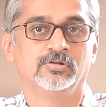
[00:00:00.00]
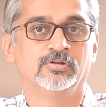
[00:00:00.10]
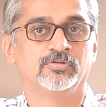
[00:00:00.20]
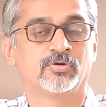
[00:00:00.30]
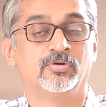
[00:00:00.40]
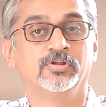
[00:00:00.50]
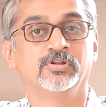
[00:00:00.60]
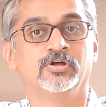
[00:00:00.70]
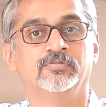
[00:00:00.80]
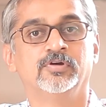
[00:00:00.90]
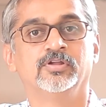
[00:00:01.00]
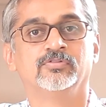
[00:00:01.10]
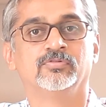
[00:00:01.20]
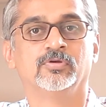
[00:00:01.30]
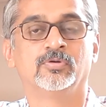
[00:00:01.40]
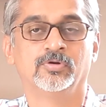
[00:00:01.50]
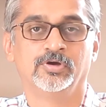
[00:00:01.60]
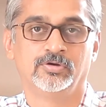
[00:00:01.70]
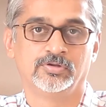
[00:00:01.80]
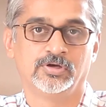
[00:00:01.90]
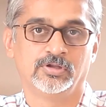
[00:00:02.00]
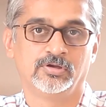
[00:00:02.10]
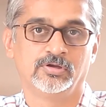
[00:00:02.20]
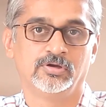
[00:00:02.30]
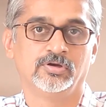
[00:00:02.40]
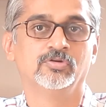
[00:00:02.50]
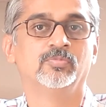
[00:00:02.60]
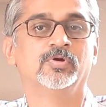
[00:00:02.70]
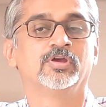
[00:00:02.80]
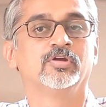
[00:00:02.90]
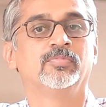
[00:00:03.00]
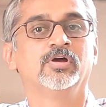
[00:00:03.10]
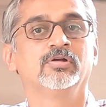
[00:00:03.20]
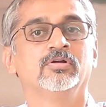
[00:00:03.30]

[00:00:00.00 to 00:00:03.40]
the surrounding nerve endings will grow into that area and you may get back